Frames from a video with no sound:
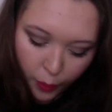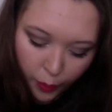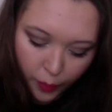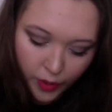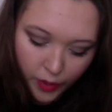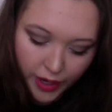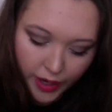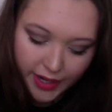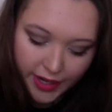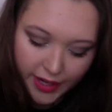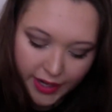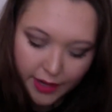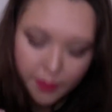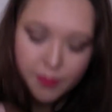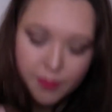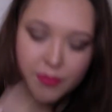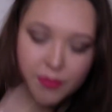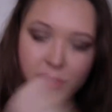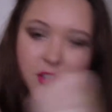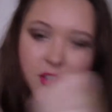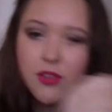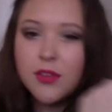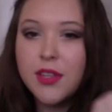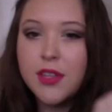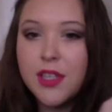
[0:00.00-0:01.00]
And I
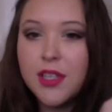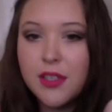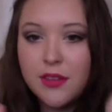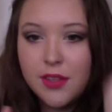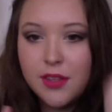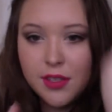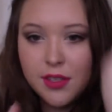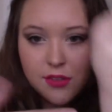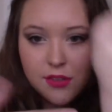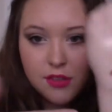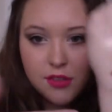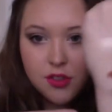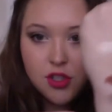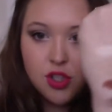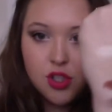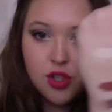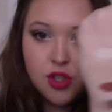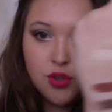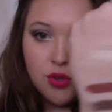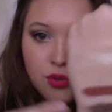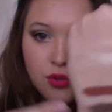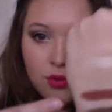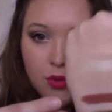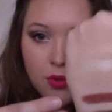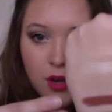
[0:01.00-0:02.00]
do think these
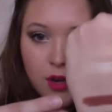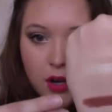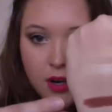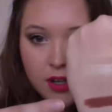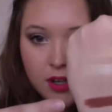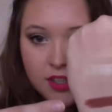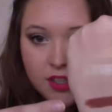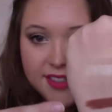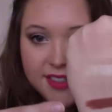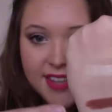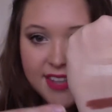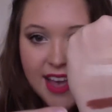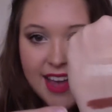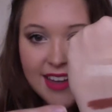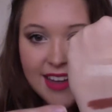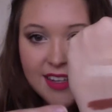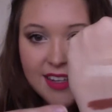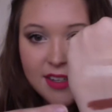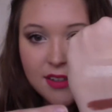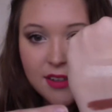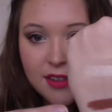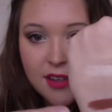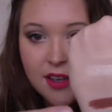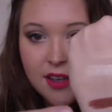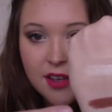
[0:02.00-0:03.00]
2 are
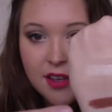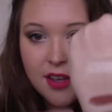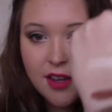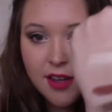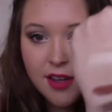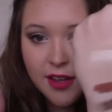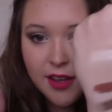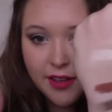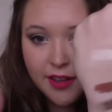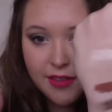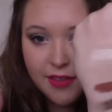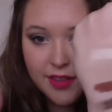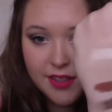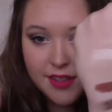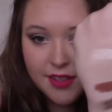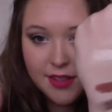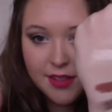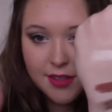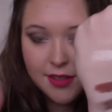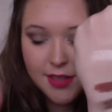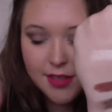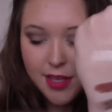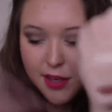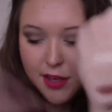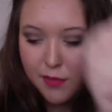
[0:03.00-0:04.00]
satin, and this
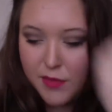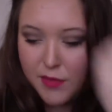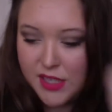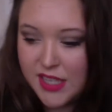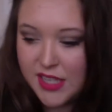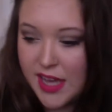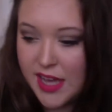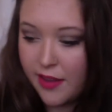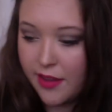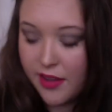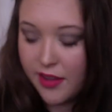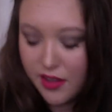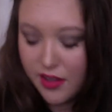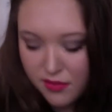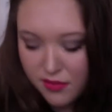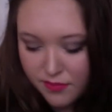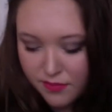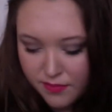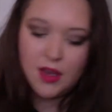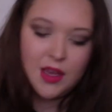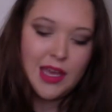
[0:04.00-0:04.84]
is a metallic.